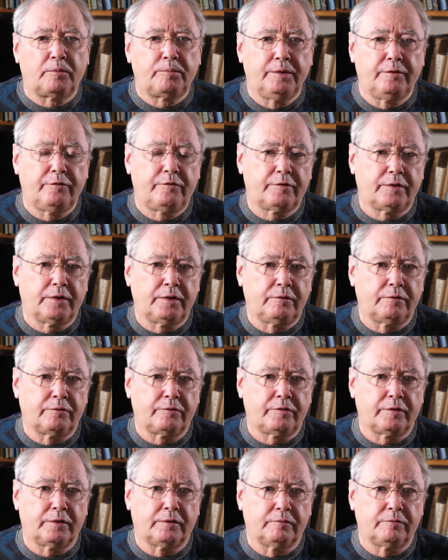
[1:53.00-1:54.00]
up inside
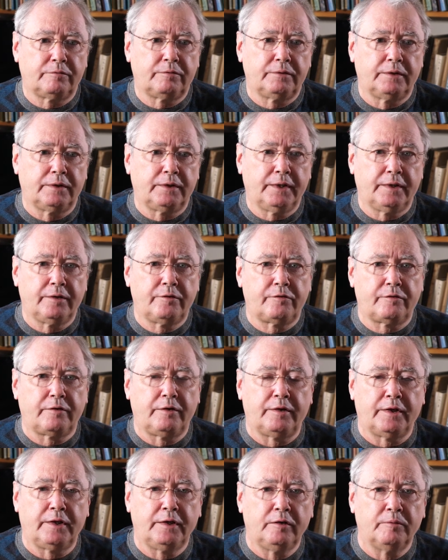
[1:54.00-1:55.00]
yourself against the
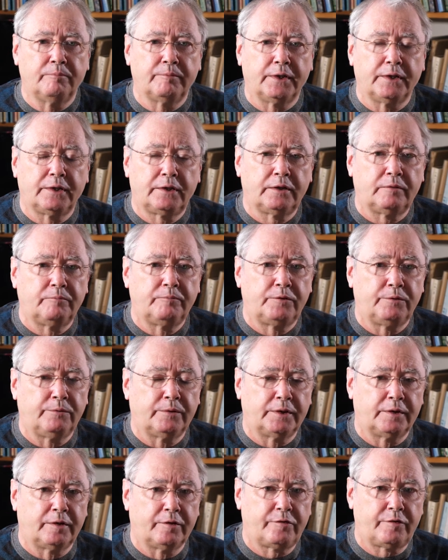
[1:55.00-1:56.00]
day you might come to
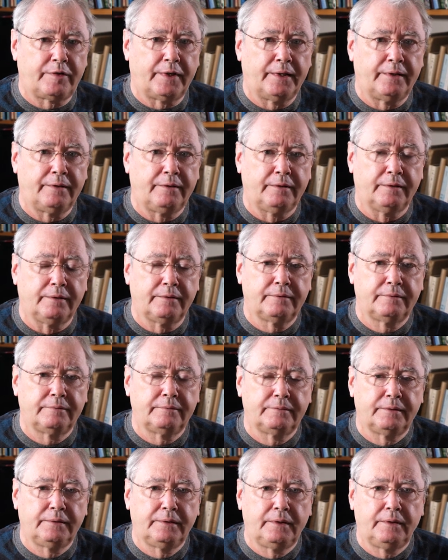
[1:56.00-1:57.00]
understand it.
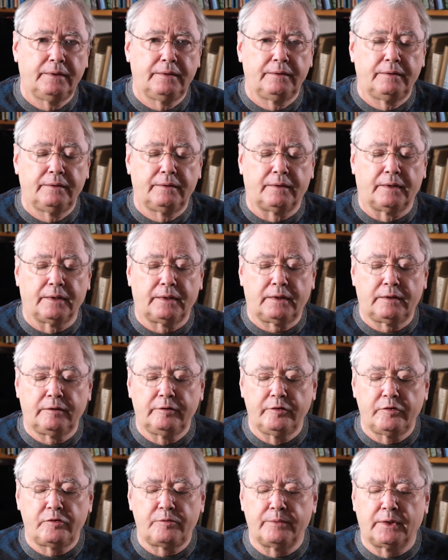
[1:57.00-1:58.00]
I
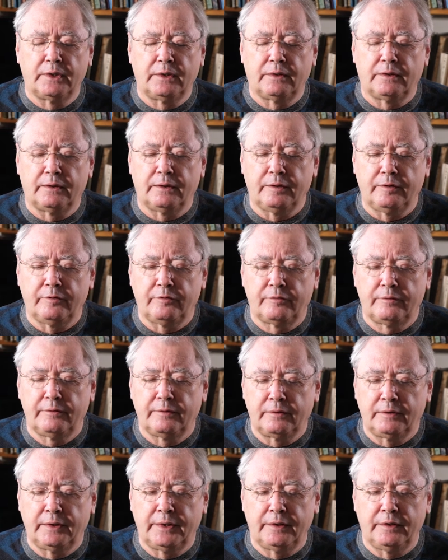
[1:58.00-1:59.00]
closed my eyes
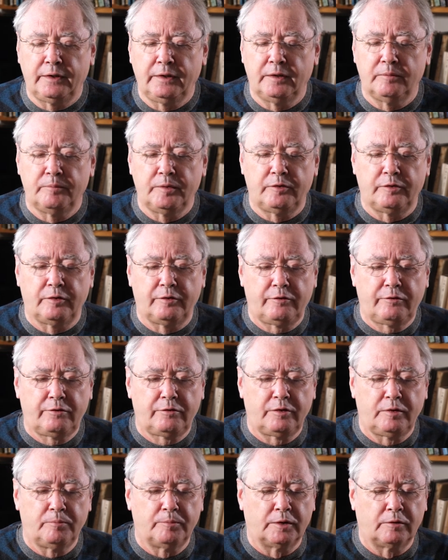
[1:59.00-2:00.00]
and let the images
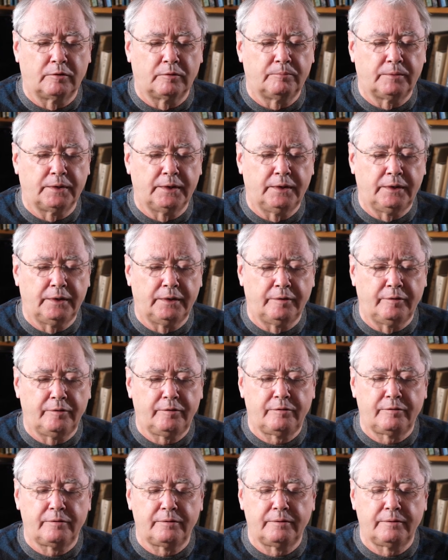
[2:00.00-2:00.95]
shimmer on my lids.